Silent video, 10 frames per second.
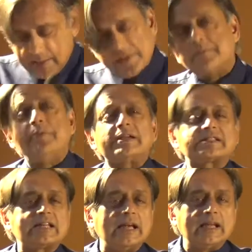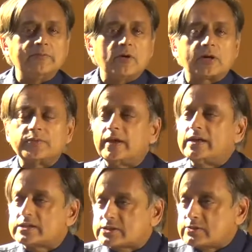The best-selling book in the
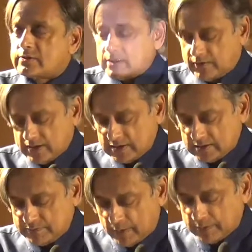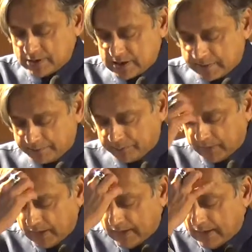history of Indian publishing
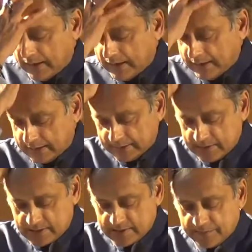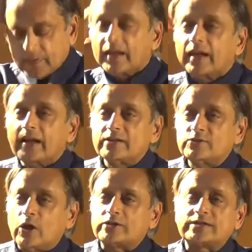in English
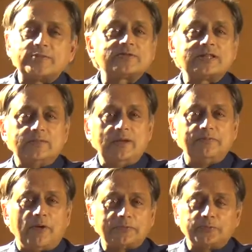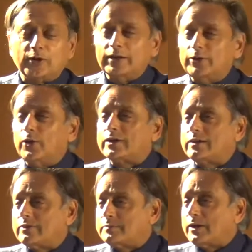is not some steamy potboiler, not
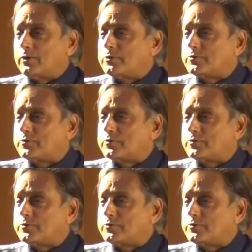even my good